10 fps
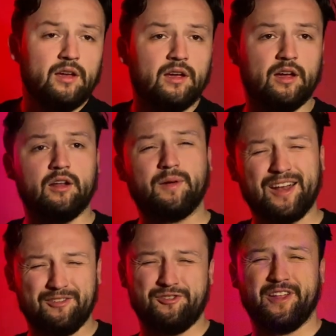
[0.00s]
I don't know, I'm
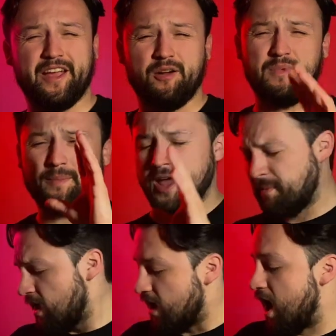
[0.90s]
kind of nerding out, my bad.
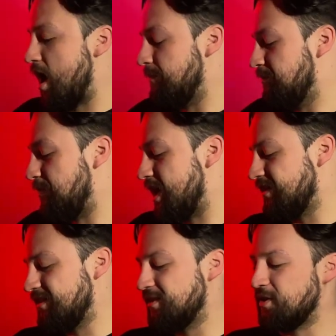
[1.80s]

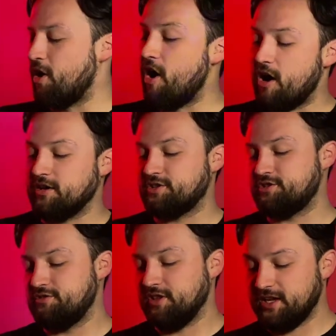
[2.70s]
But
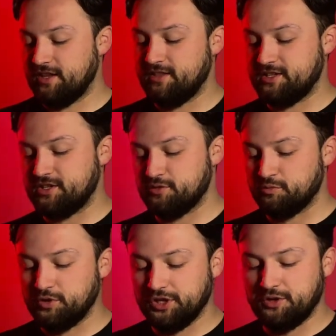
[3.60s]
honestly, this is a
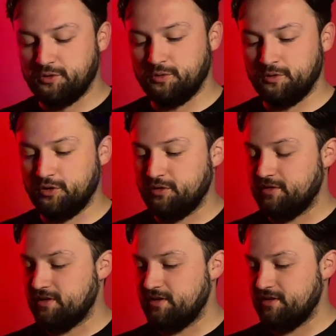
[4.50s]
really cool
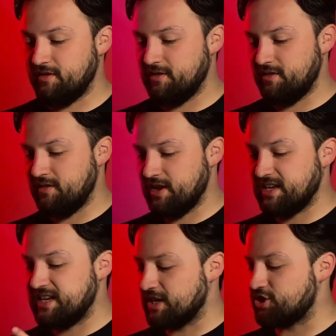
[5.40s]

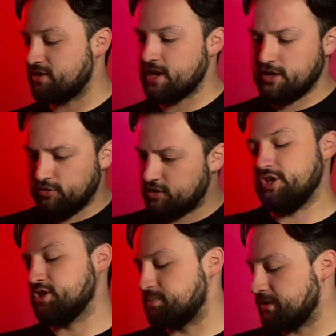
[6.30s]
addition that you
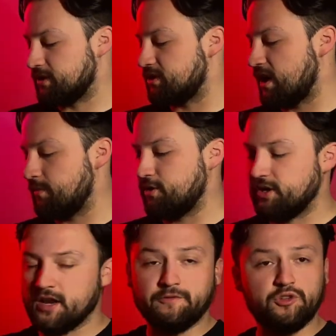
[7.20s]
can split the saber. You
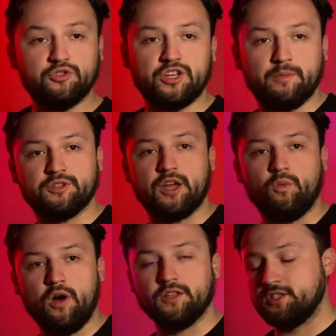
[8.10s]
can have two sabers at
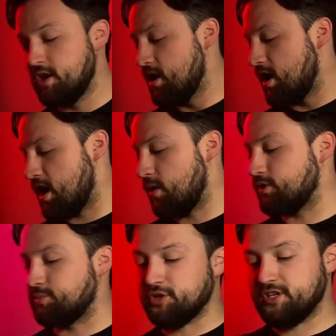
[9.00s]
once,
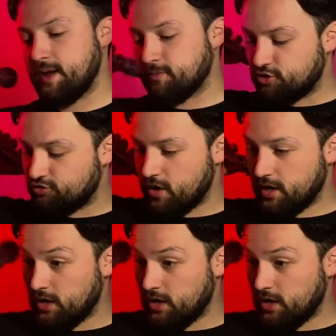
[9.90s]
which I'm going to demonstrate